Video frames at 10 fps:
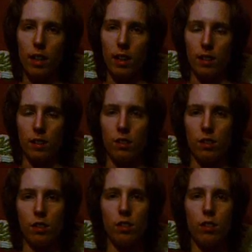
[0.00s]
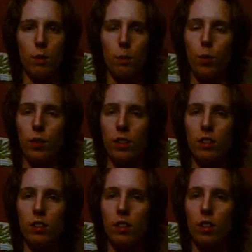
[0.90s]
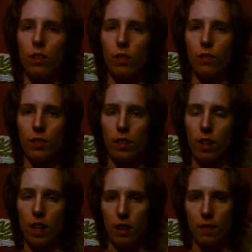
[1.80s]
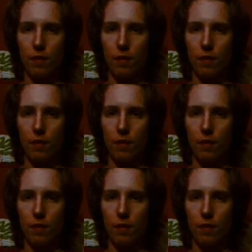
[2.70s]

and the point of life.